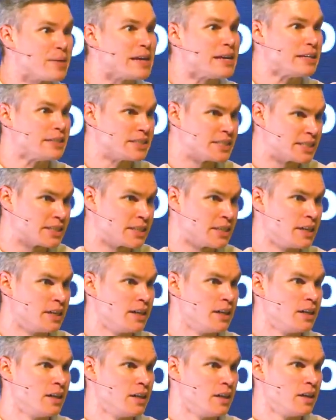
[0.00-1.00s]
peace?
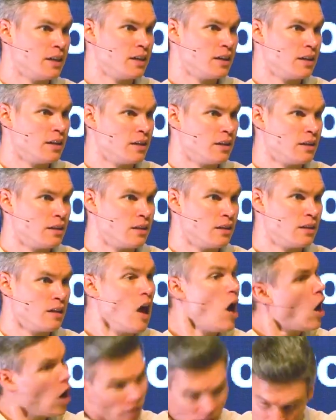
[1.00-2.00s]

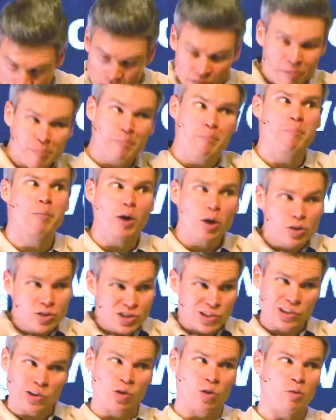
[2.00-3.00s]
Are there enough
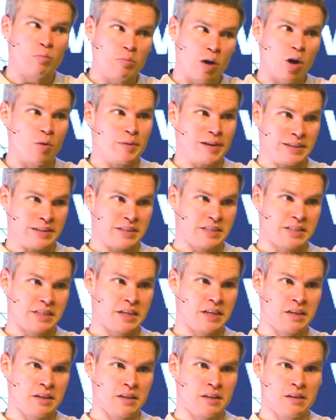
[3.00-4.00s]
personal
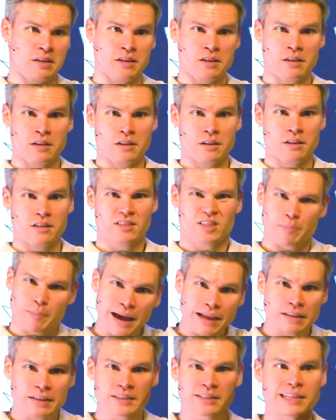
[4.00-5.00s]
moments to
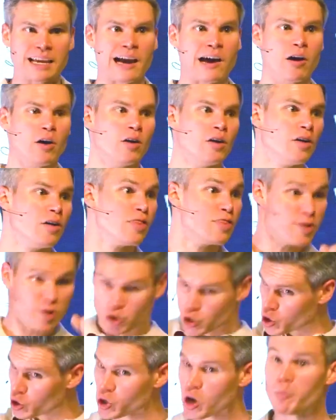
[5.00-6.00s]
balance out the
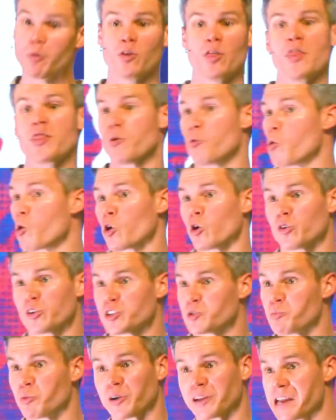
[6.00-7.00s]
trouble that the world
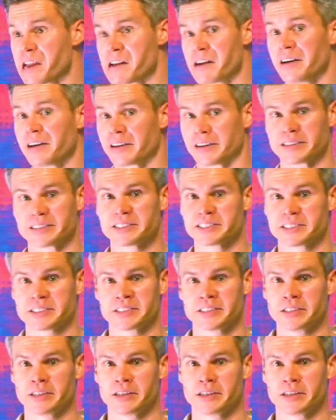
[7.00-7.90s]
is bringing on us?